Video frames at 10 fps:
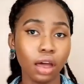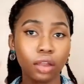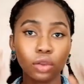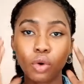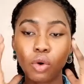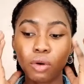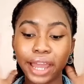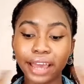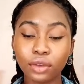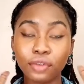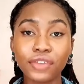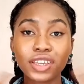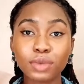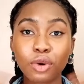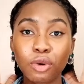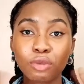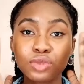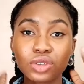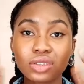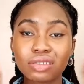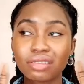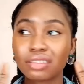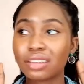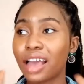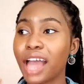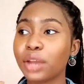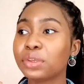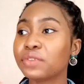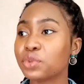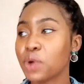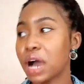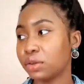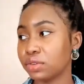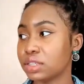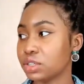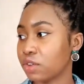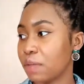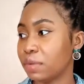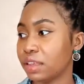the whole, like, your face becomes, I don't even know how to describe it.